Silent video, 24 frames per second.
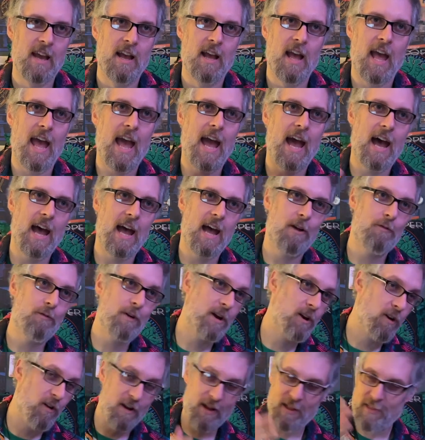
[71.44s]
A
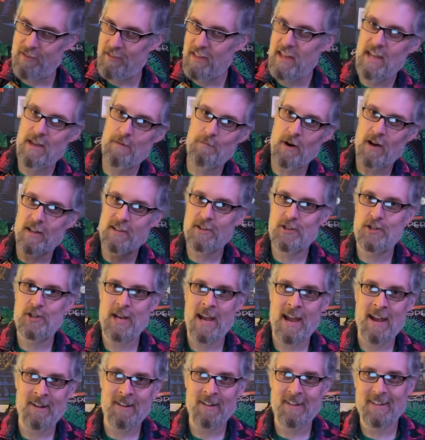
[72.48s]
recurring theme on the
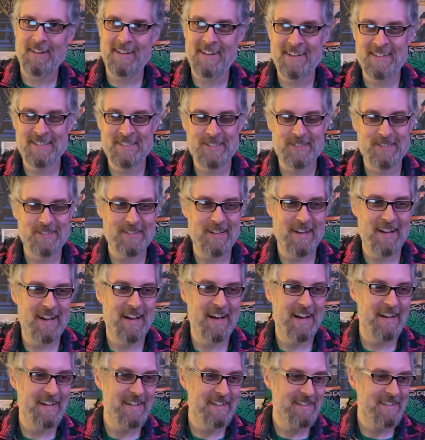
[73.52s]
channel is
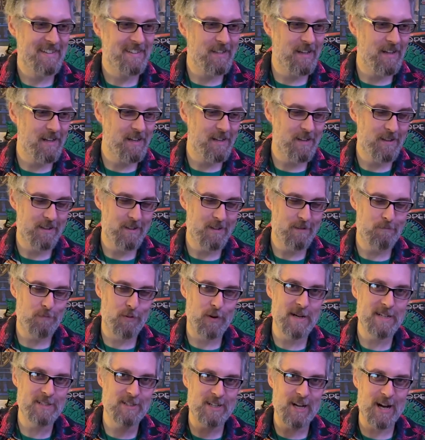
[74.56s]
the
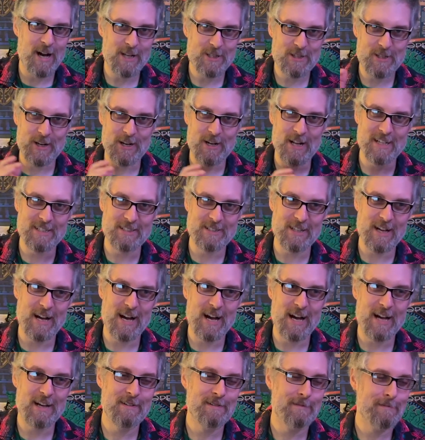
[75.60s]
Priest concert I
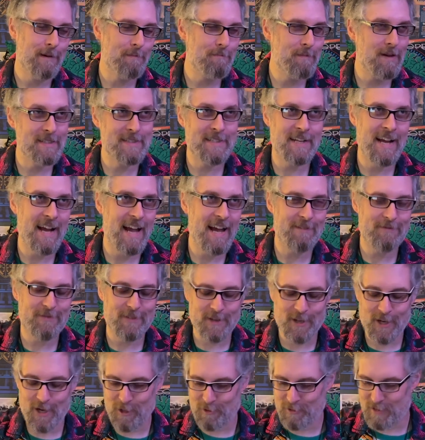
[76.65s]
saw a month and a half
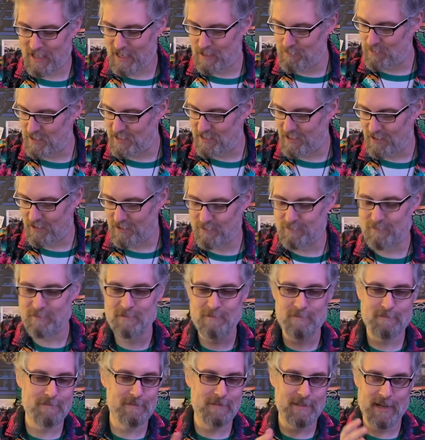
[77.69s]
ago that I'm still,
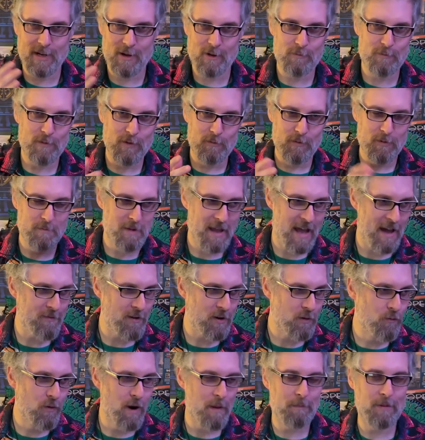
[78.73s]

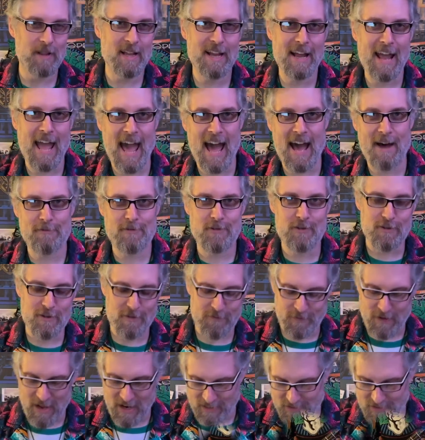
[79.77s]
having rippling after effects